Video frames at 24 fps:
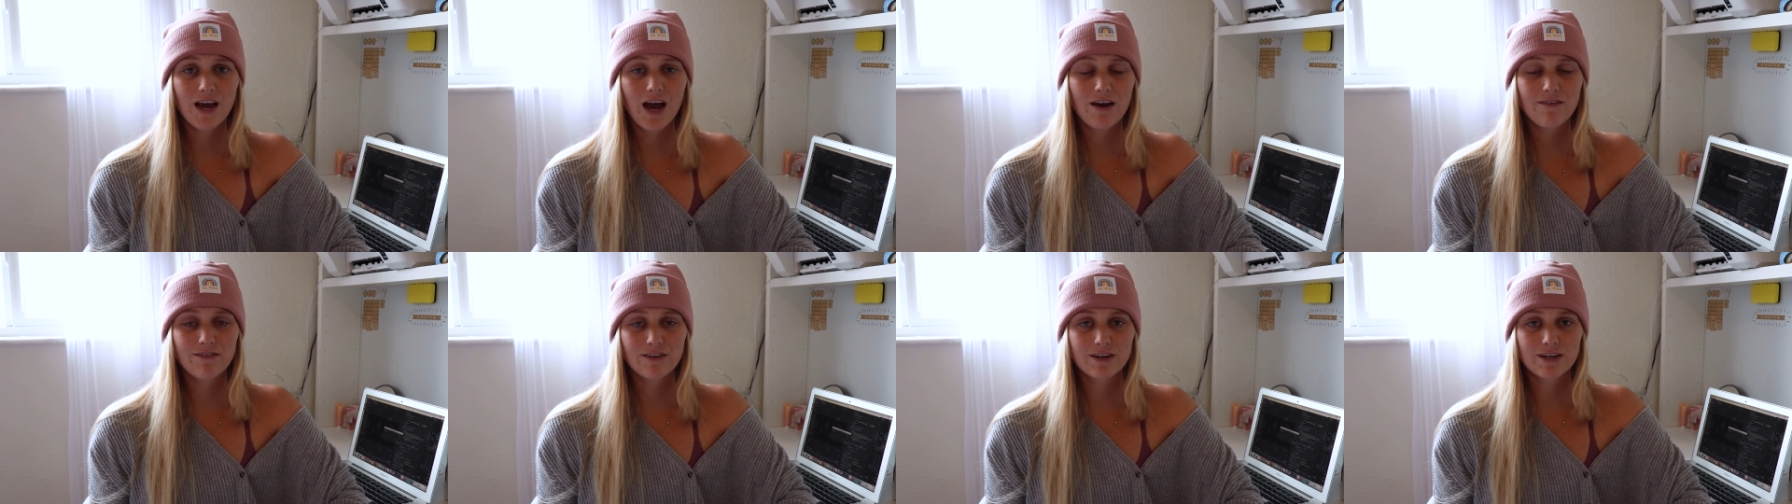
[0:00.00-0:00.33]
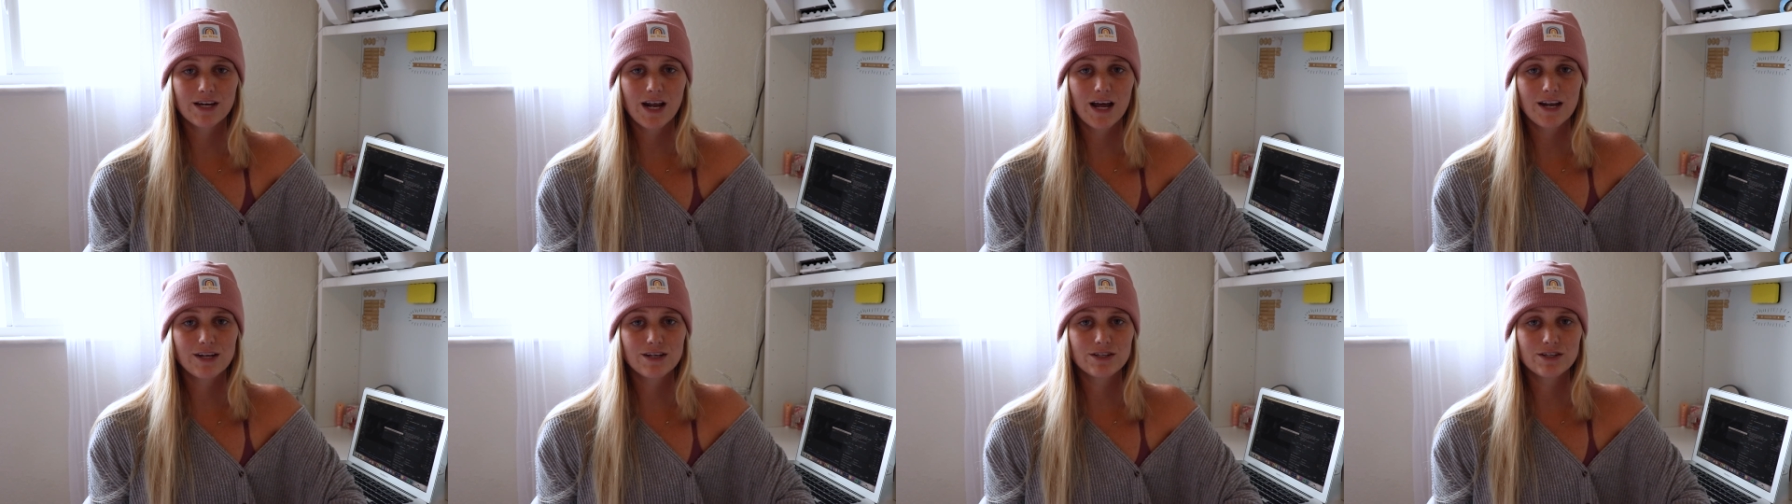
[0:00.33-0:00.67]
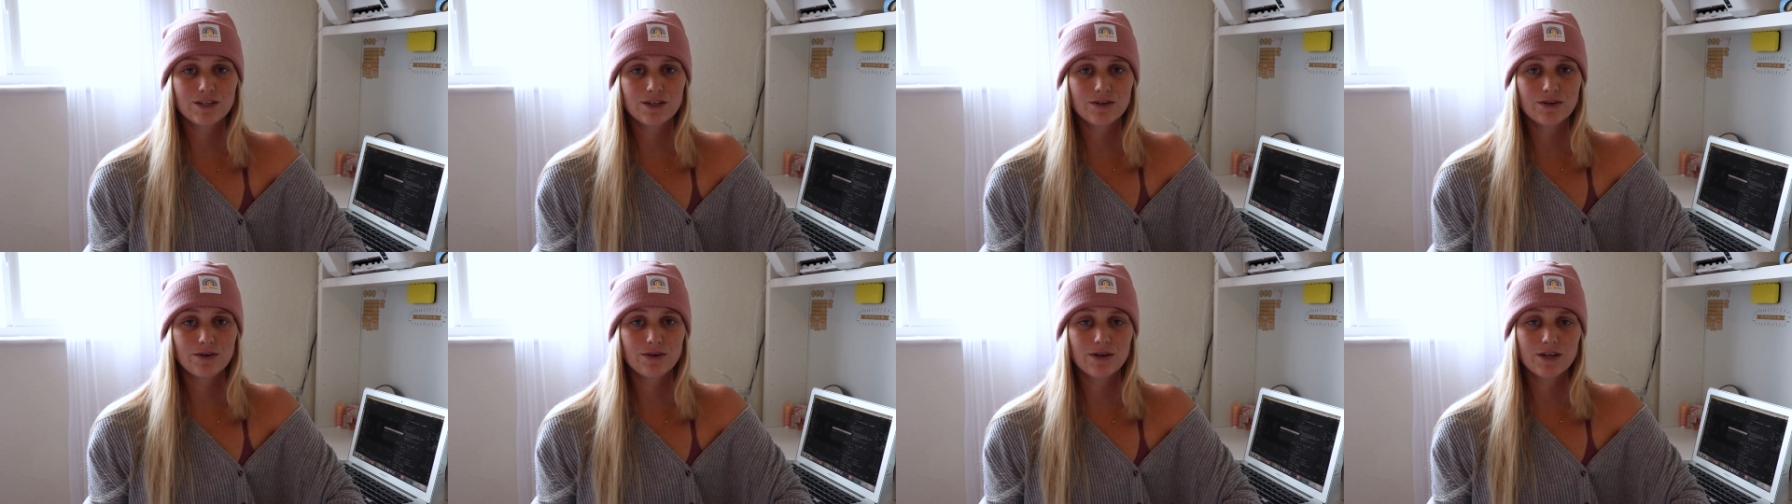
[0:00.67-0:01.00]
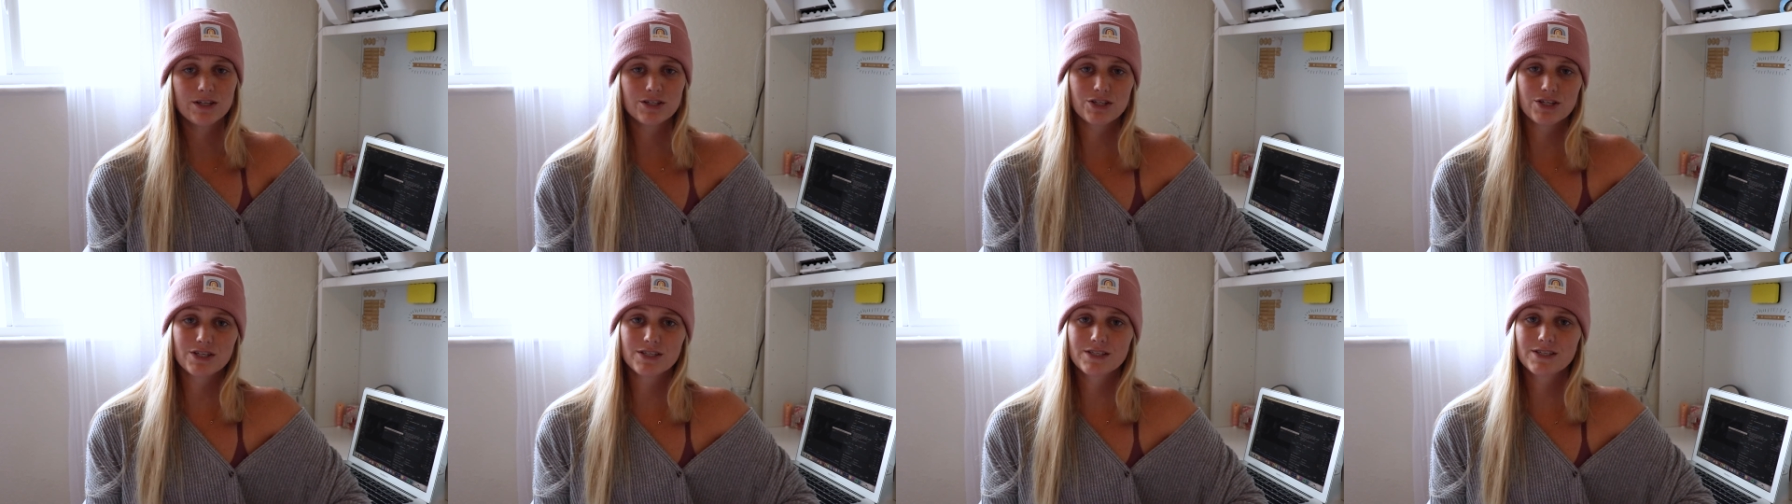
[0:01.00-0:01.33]
I've learned how to do
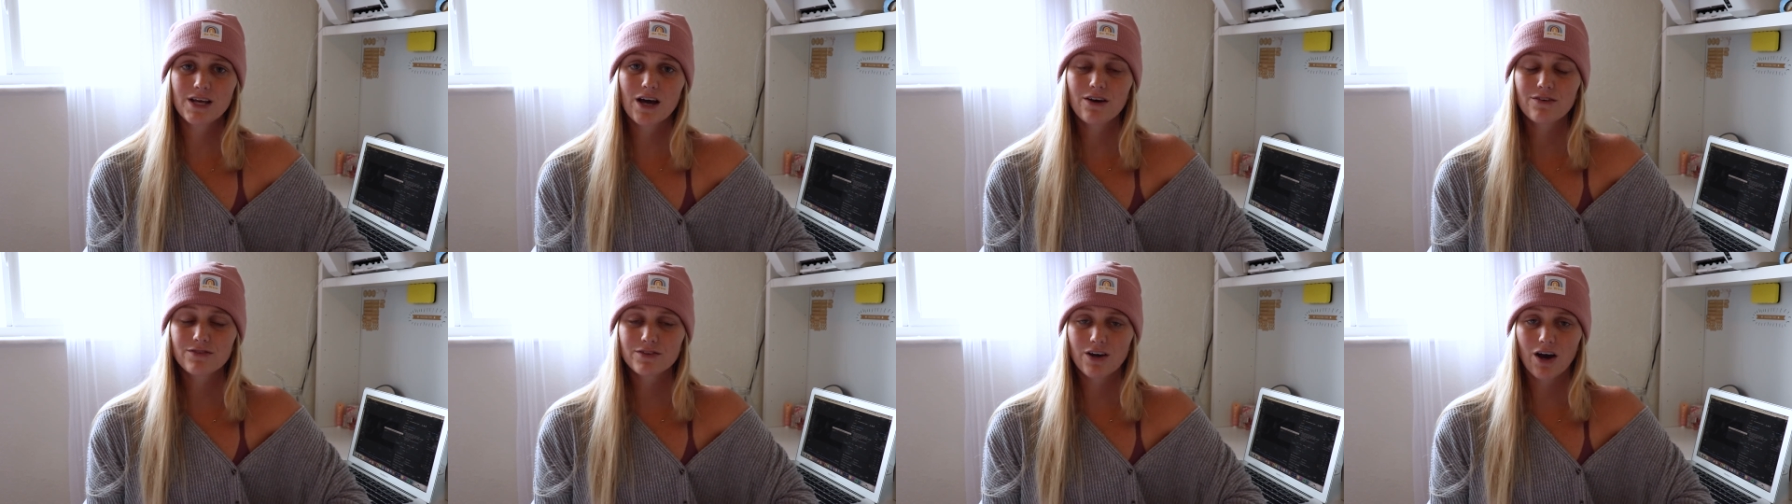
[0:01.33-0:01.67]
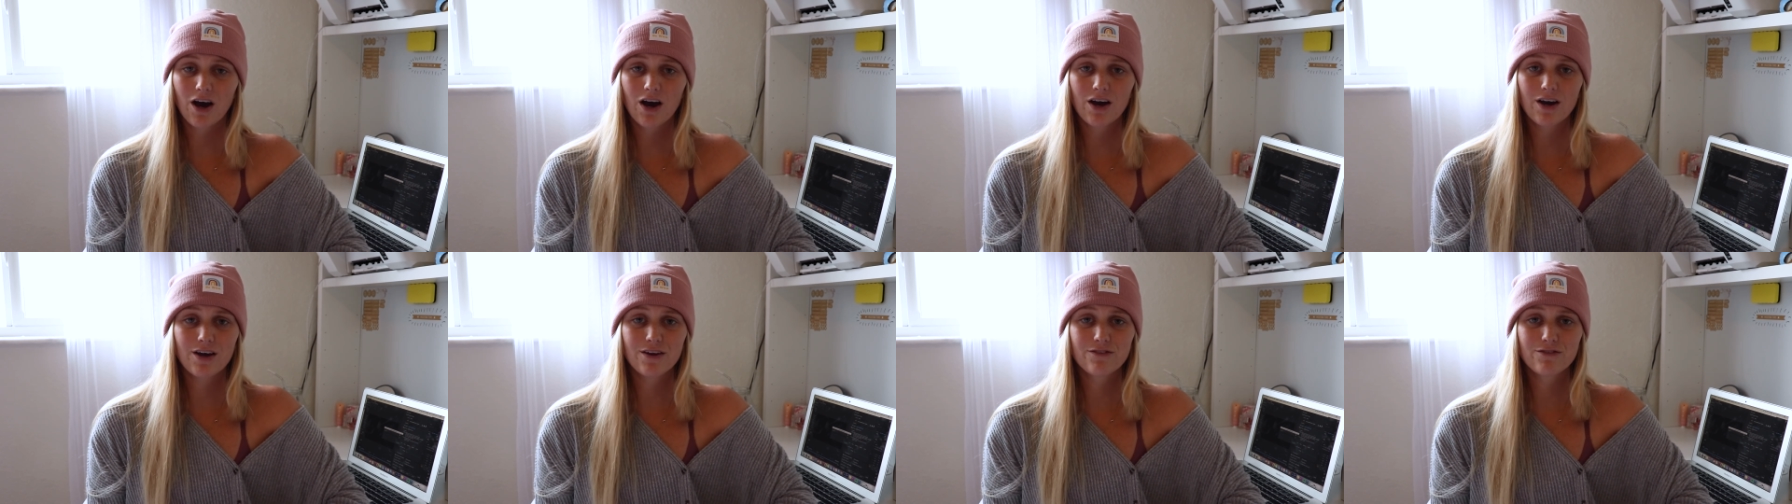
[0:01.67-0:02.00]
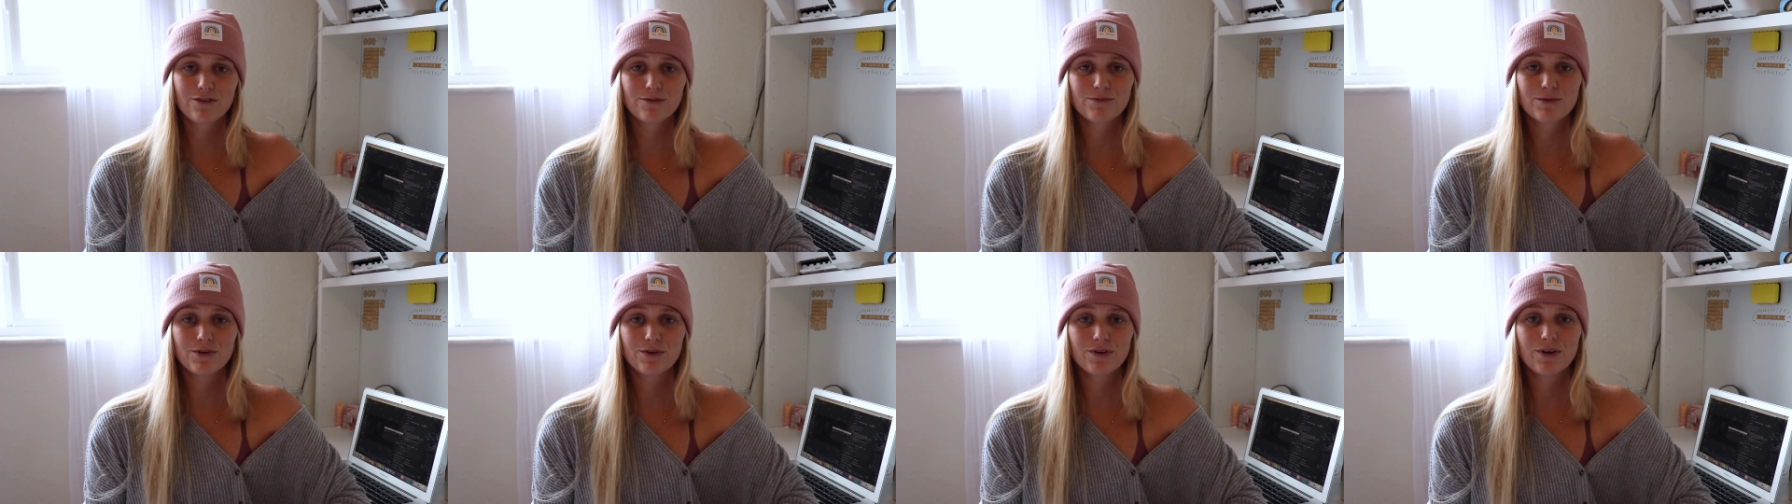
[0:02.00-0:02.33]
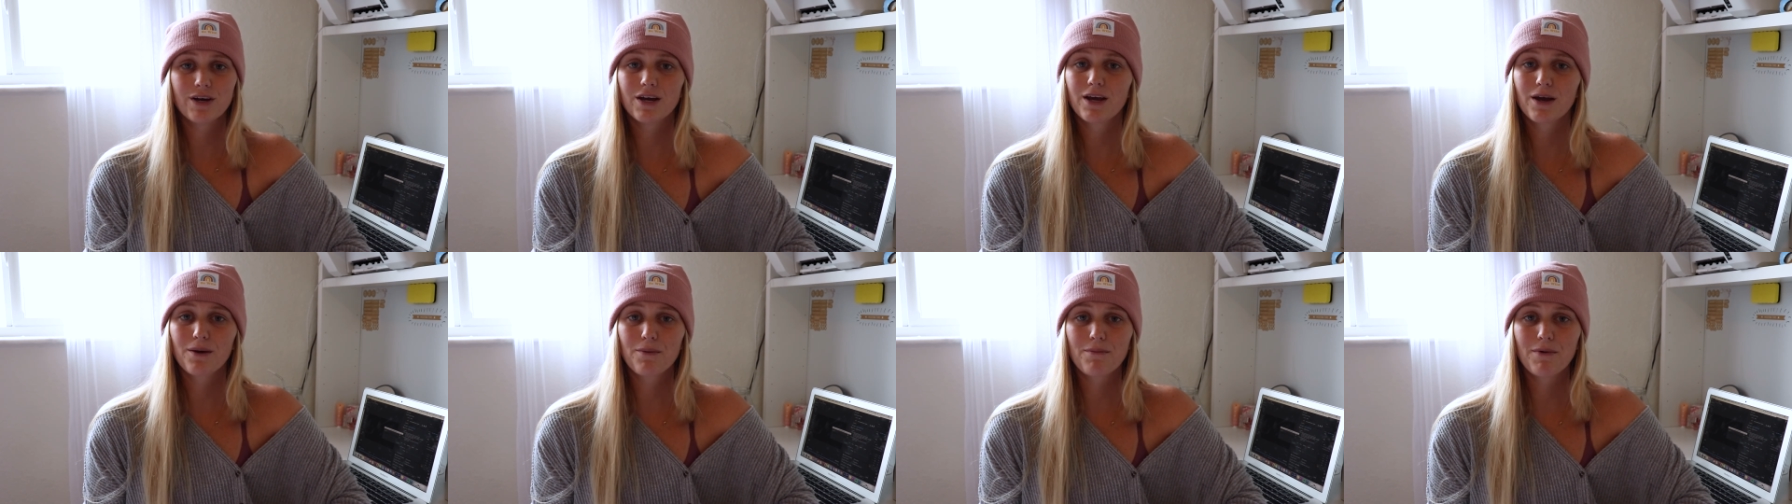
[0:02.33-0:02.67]
is just self-taught and from
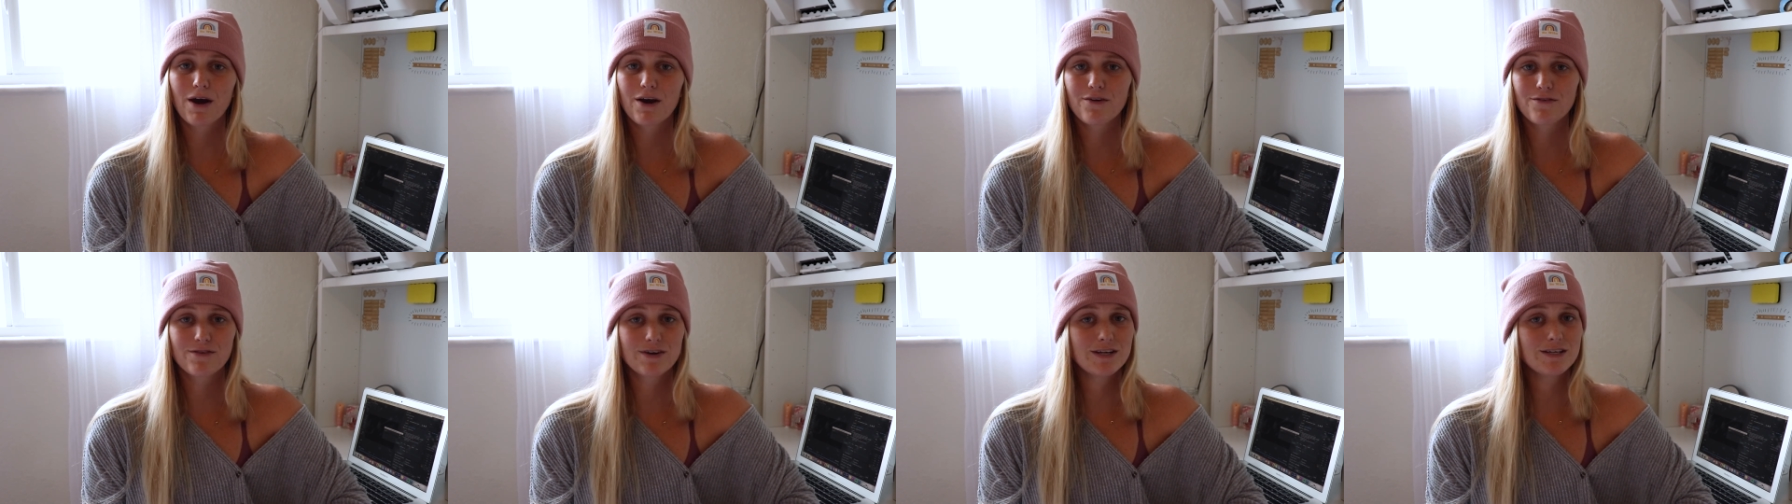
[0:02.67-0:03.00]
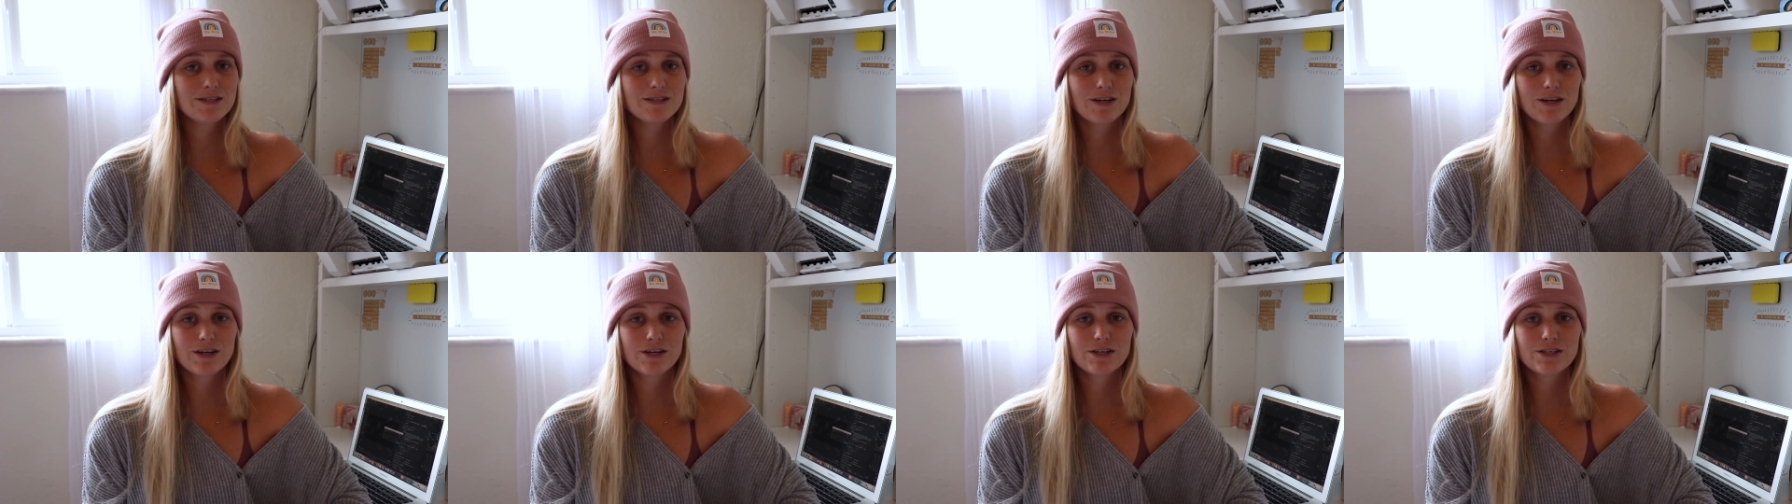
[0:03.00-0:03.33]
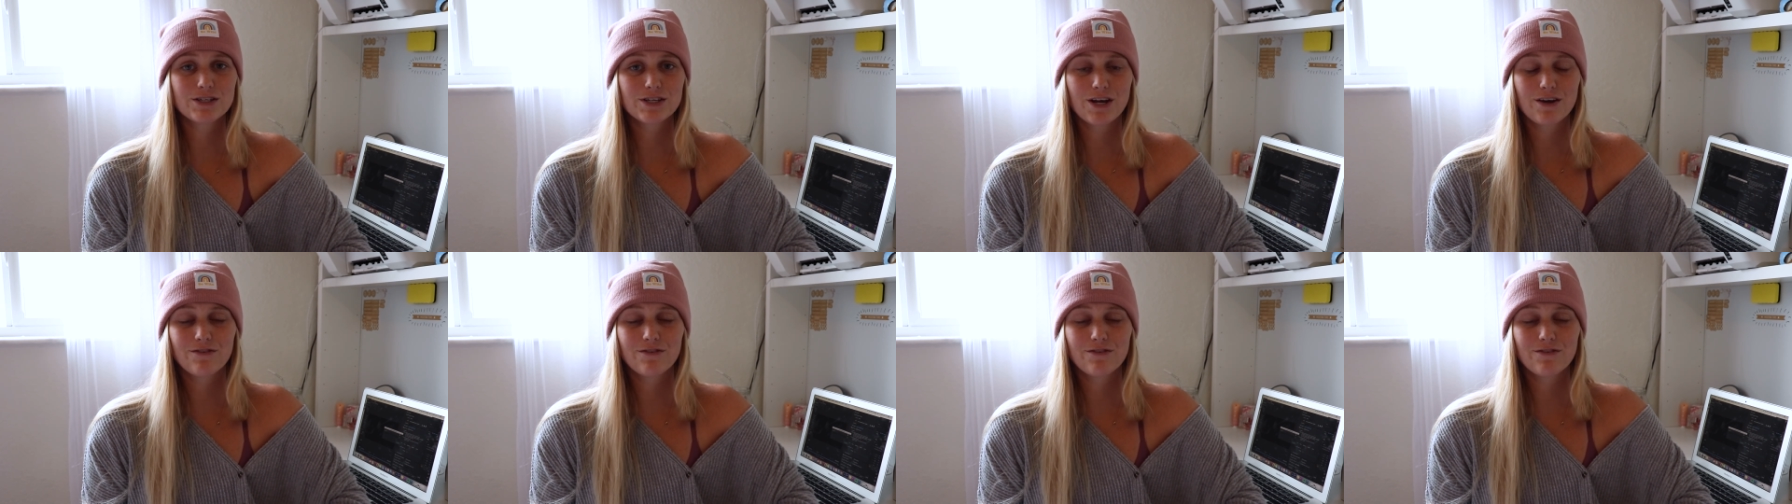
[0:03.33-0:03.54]
doing my research.